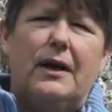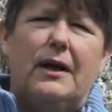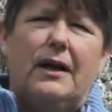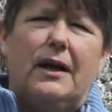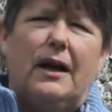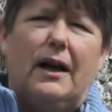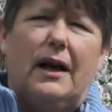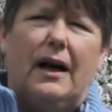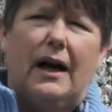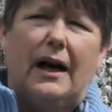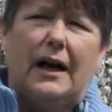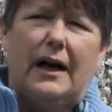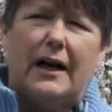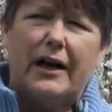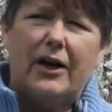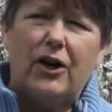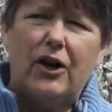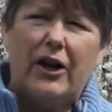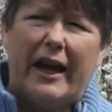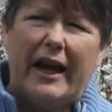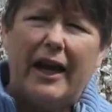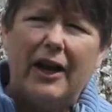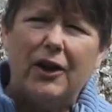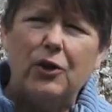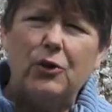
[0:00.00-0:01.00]

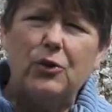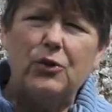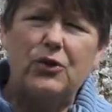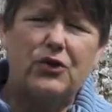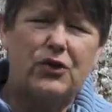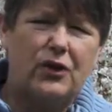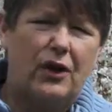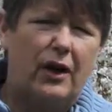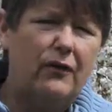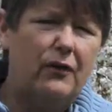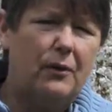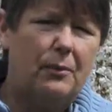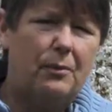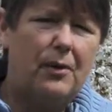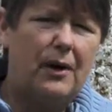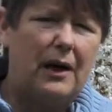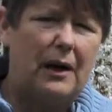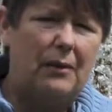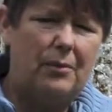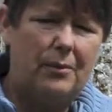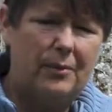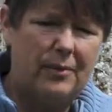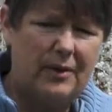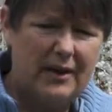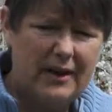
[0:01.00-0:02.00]
Can you solve a
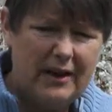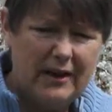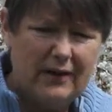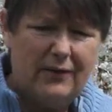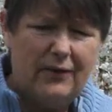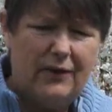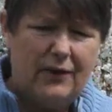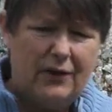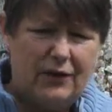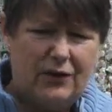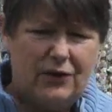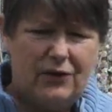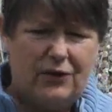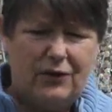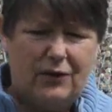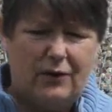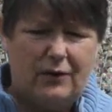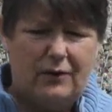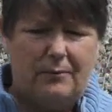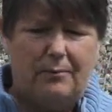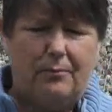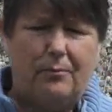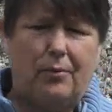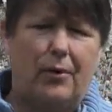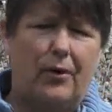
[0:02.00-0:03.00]
problem given a
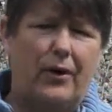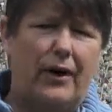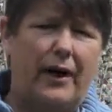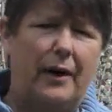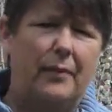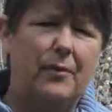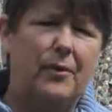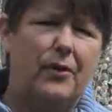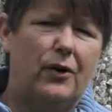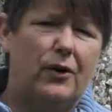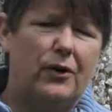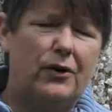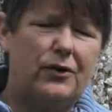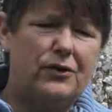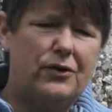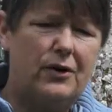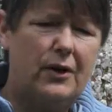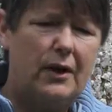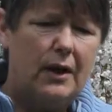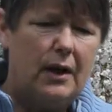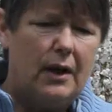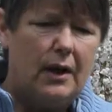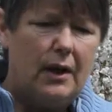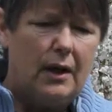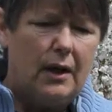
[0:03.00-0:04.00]
certain parameters?
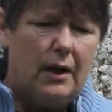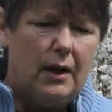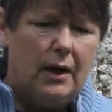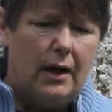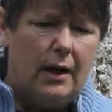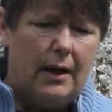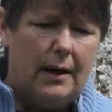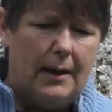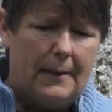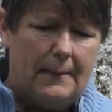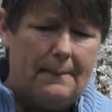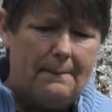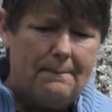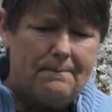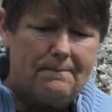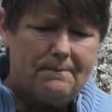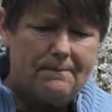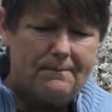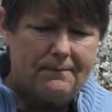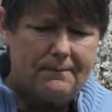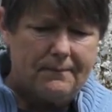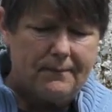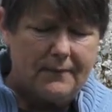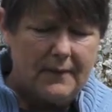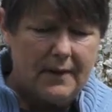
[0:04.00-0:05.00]

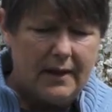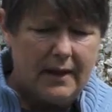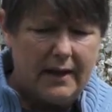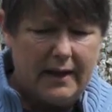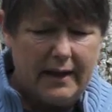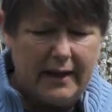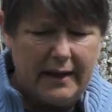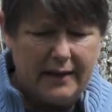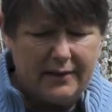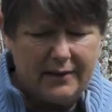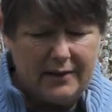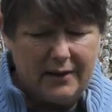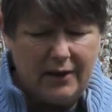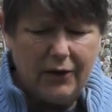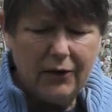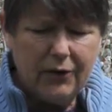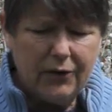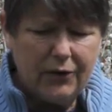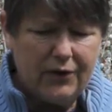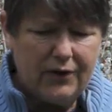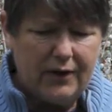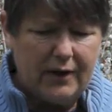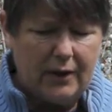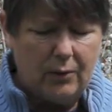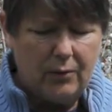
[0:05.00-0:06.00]
The other
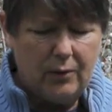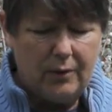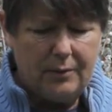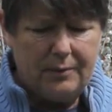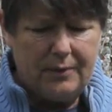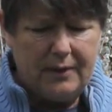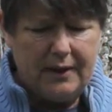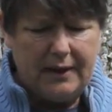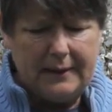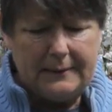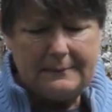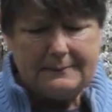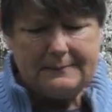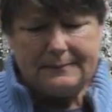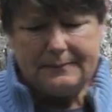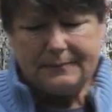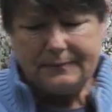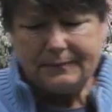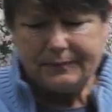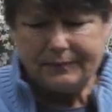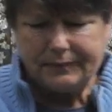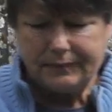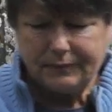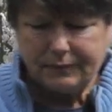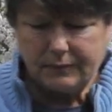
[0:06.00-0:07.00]
thing would be
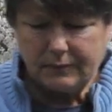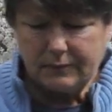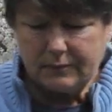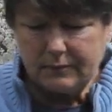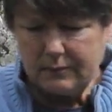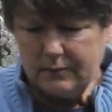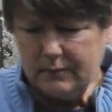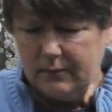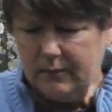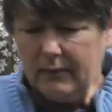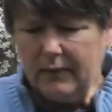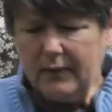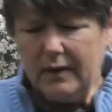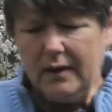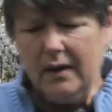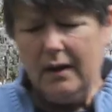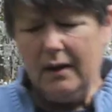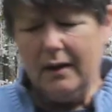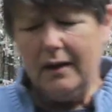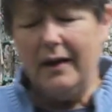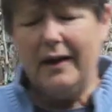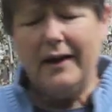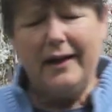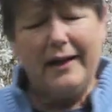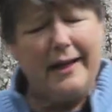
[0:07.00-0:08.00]

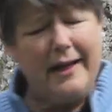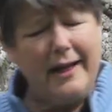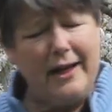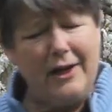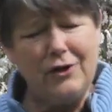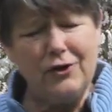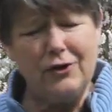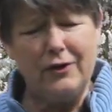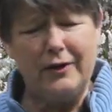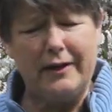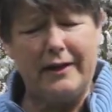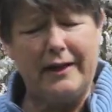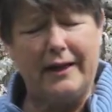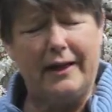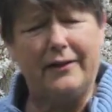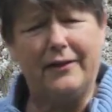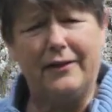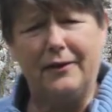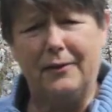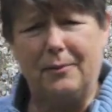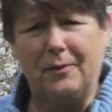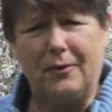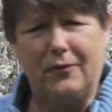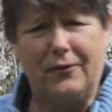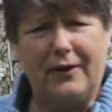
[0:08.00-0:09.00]
occasionally get
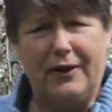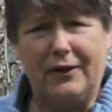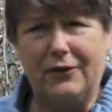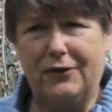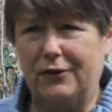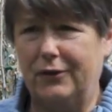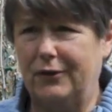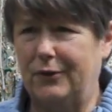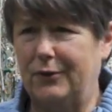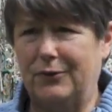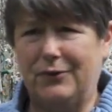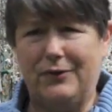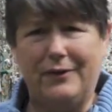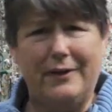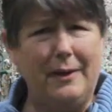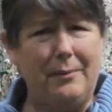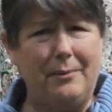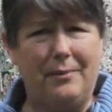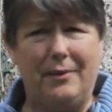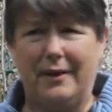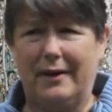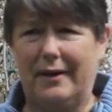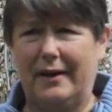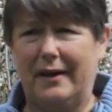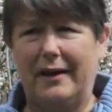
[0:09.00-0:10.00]
the professor who's
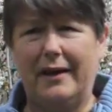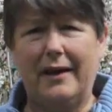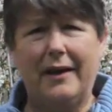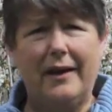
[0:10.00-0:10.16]
nitpicky.